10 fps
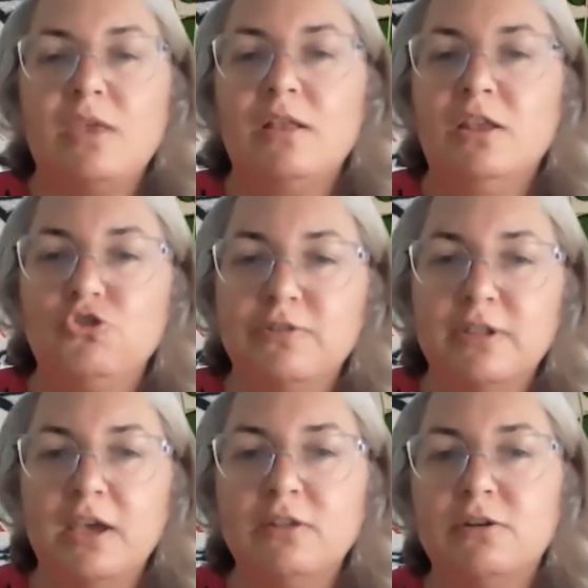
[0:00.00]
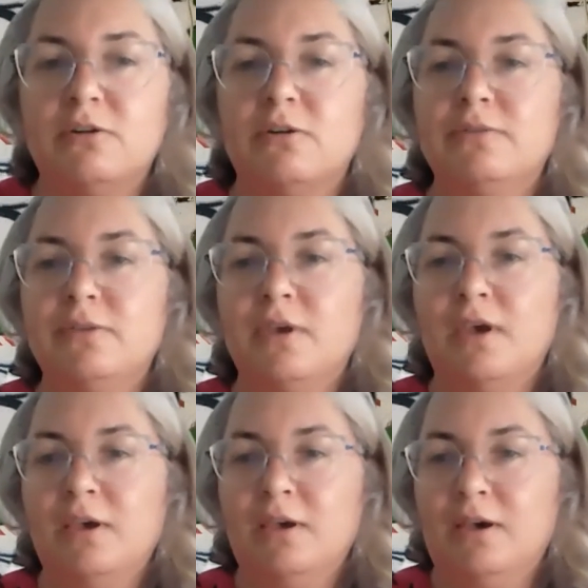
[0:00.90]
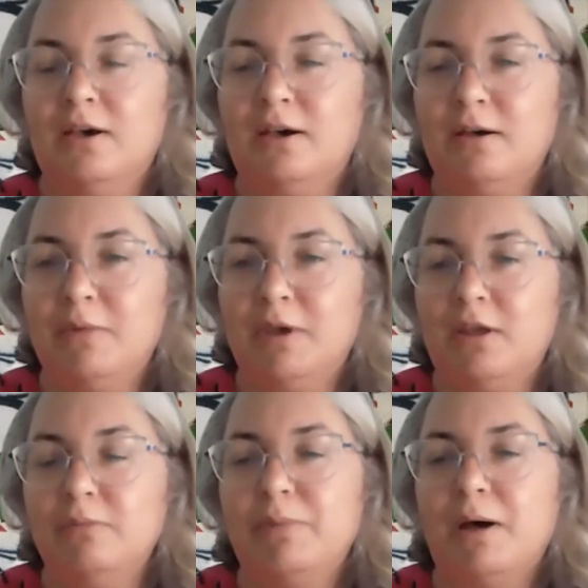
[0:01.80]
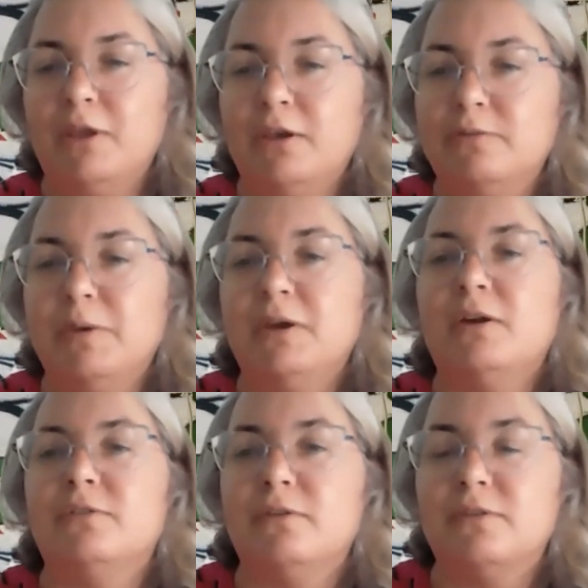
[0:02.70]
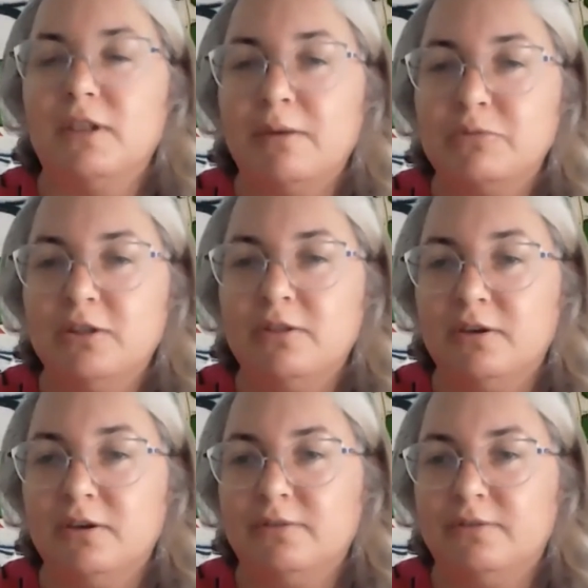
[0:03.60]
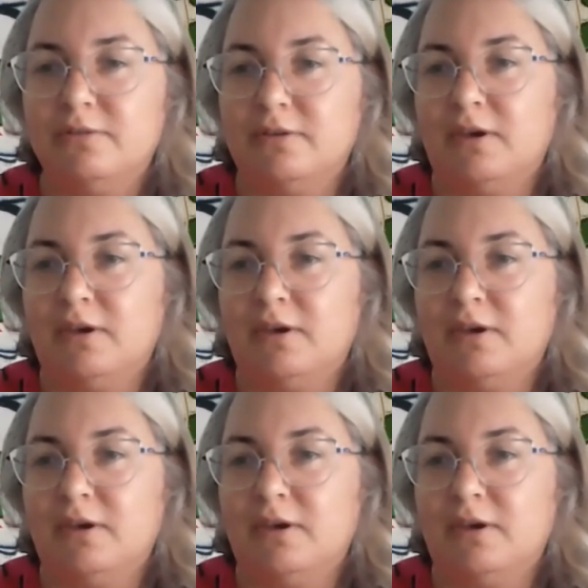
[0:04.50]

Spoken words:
legislators, and public speakers and celebrities.